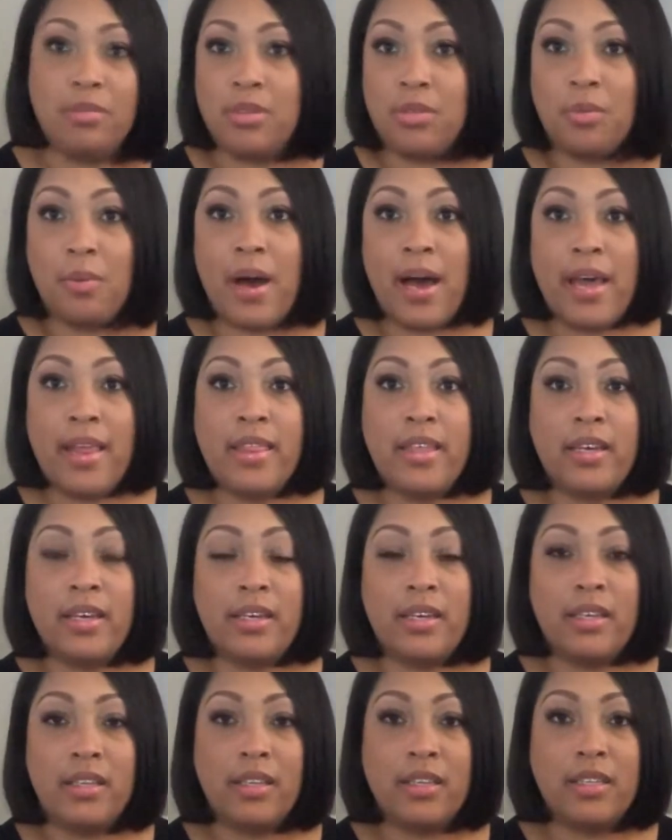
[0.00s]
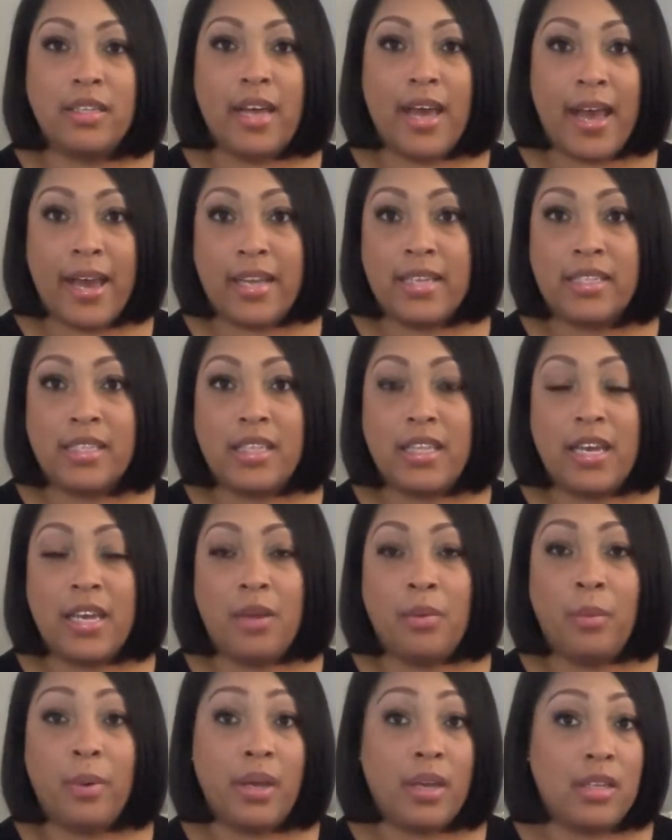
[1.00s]
was why the ex
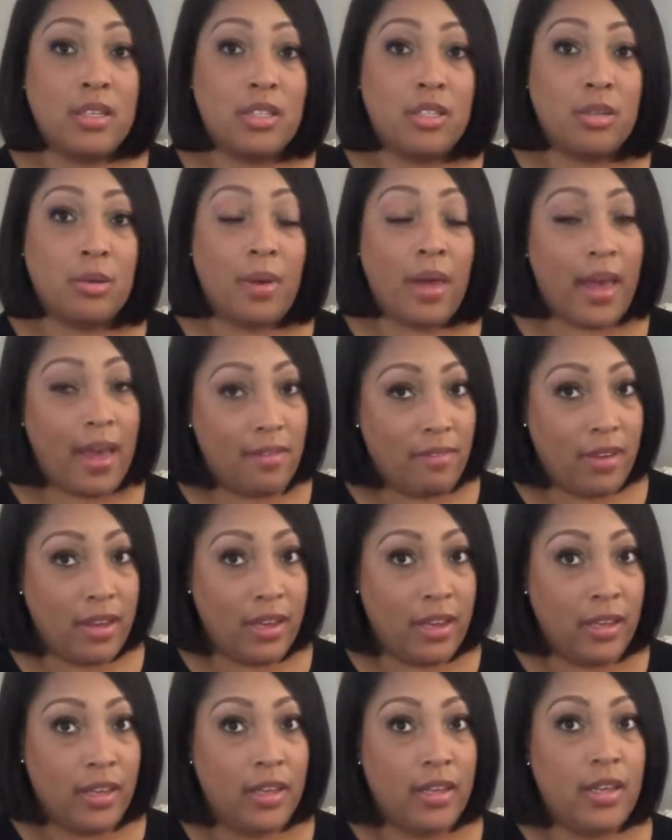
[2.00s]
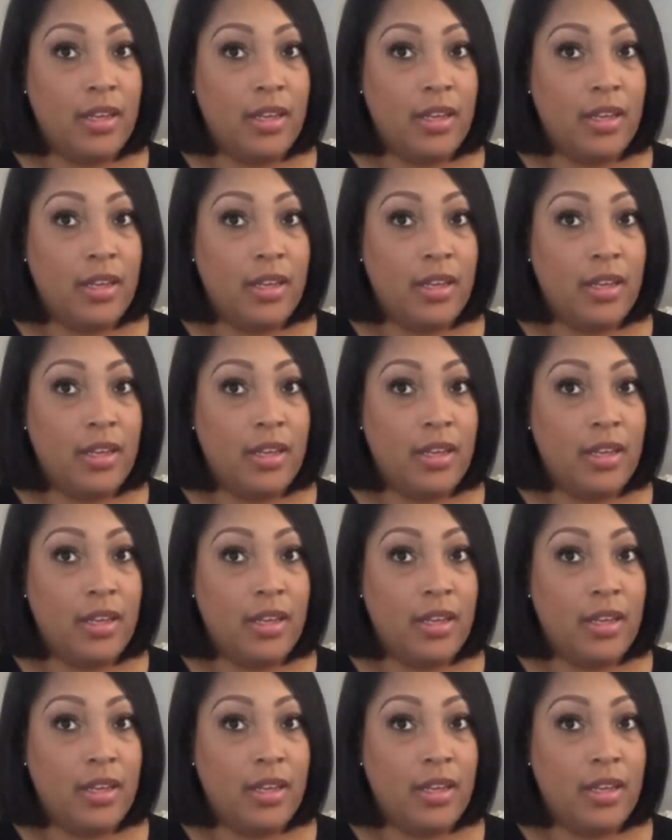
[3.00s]
thing weighed so heavy,